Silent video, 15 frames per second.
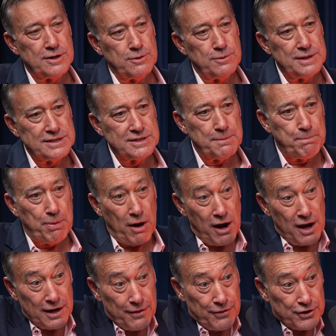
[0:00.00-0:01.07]
So it's the
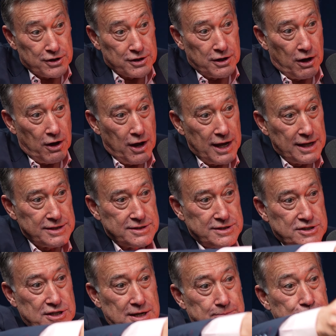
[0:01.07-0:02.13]
pilot that guides
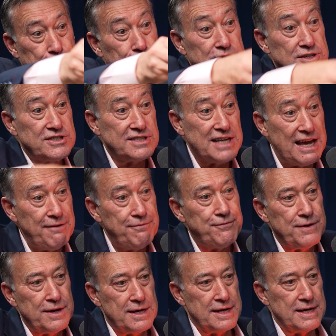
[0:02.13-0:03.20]
the ship through the safe